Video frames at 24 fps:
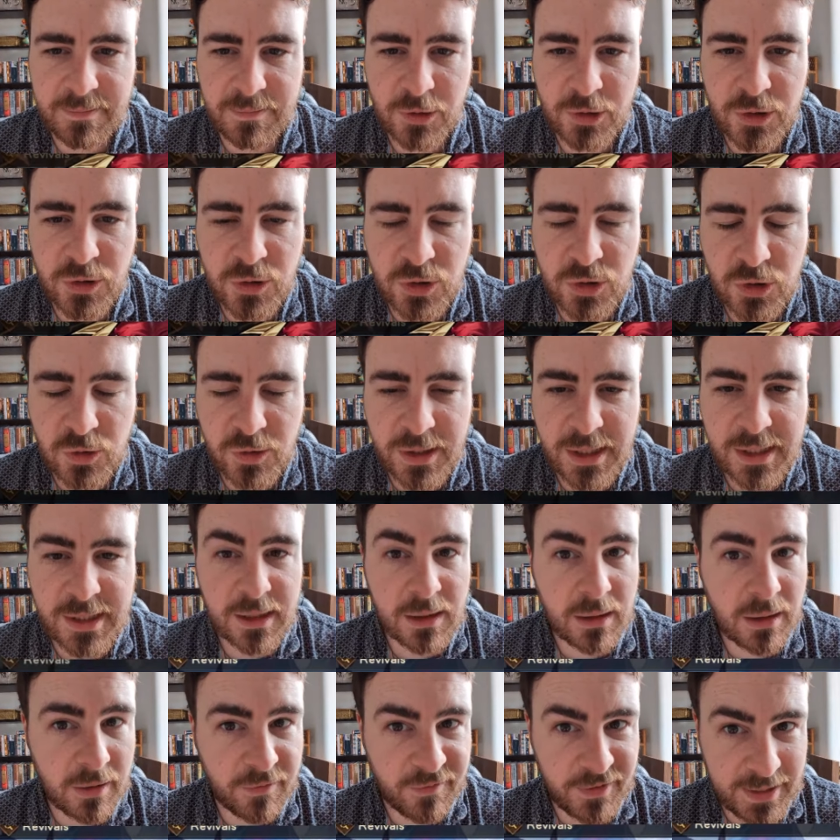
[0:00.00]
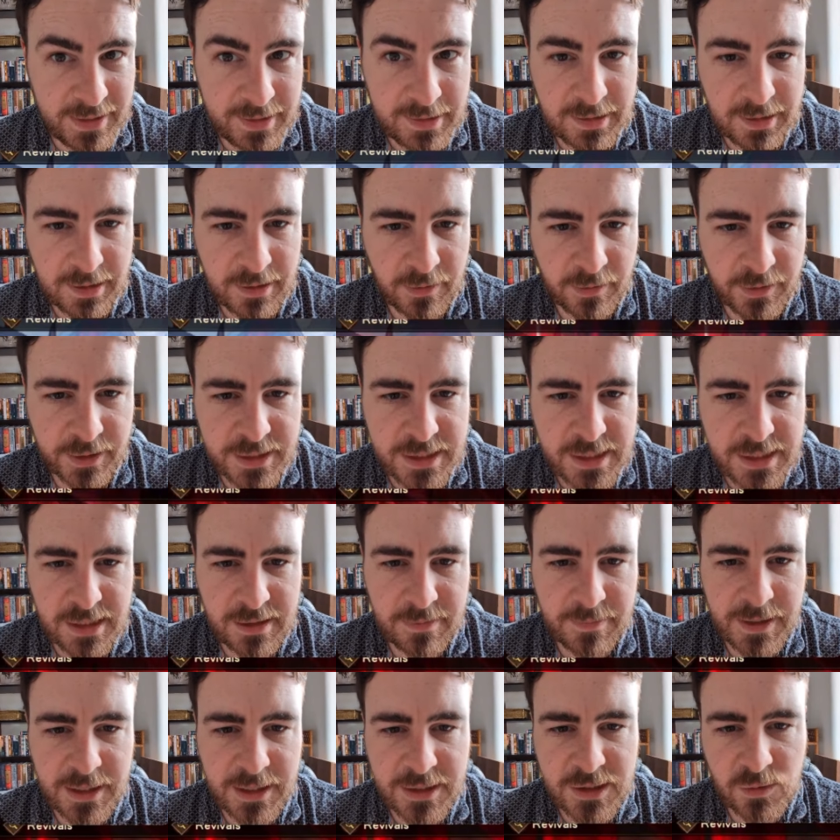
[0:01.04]
you do need a lot of healing on the
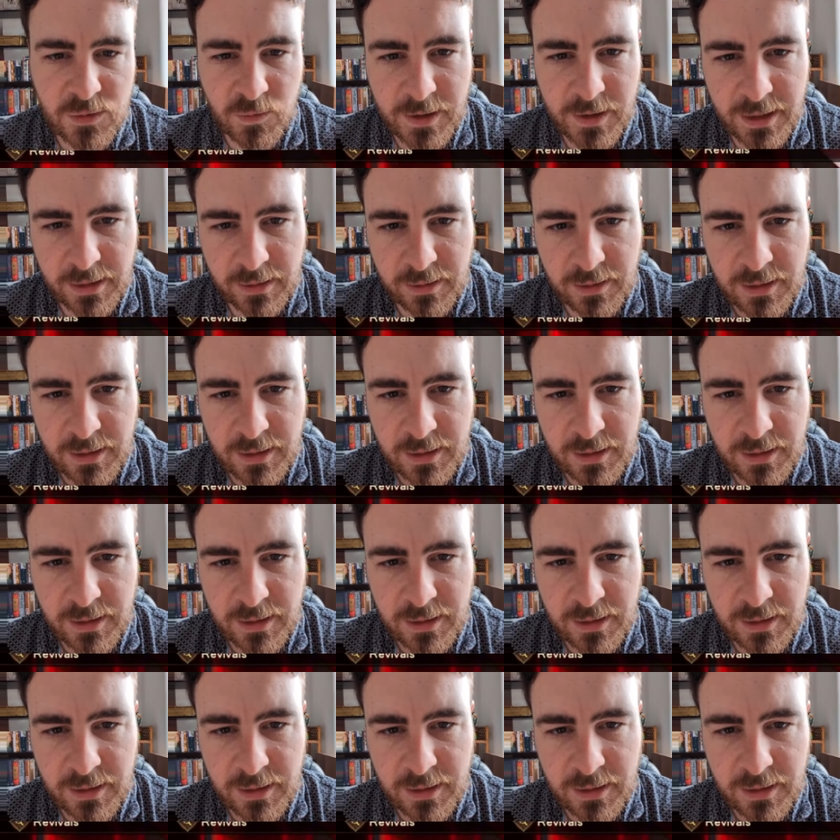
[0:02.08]
team as well,